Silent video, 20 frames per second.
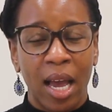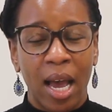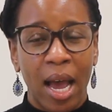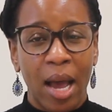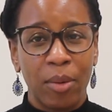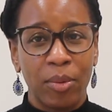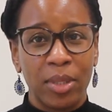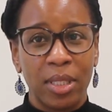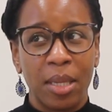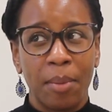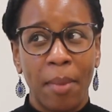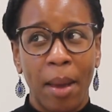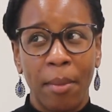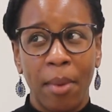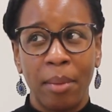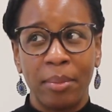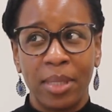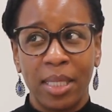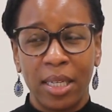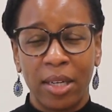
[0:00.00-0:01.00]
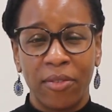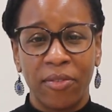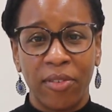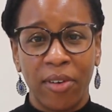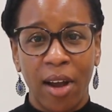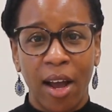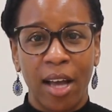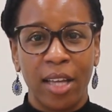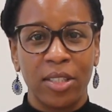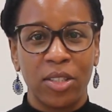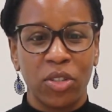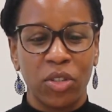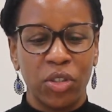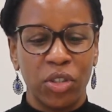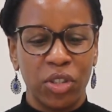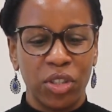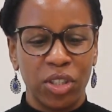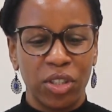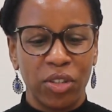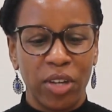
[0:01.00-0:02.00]
I would say my mom did it for us, to
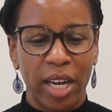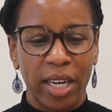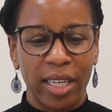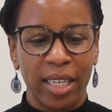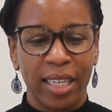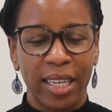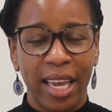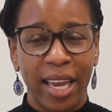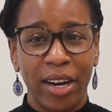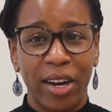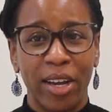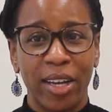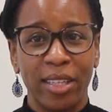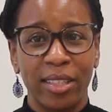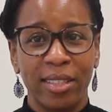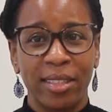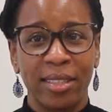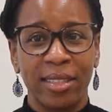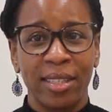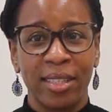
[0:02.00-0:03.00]
just try to get us